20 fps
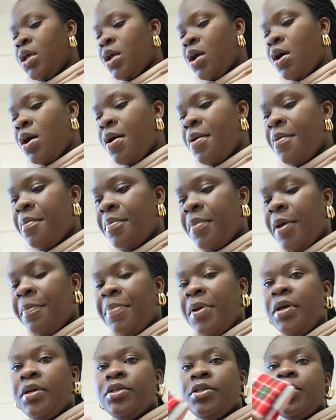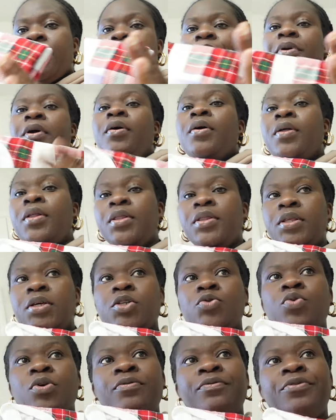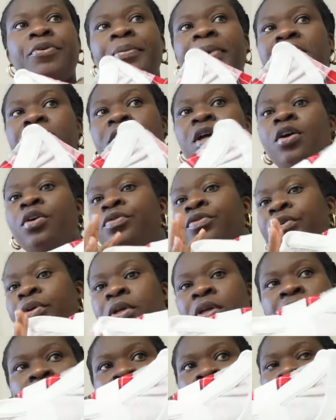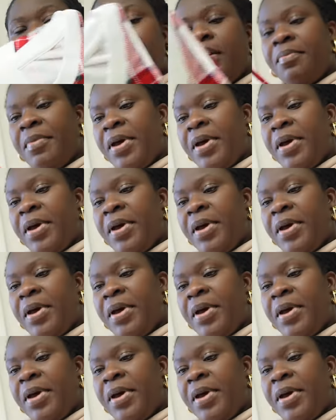I picked up this one for myself, not a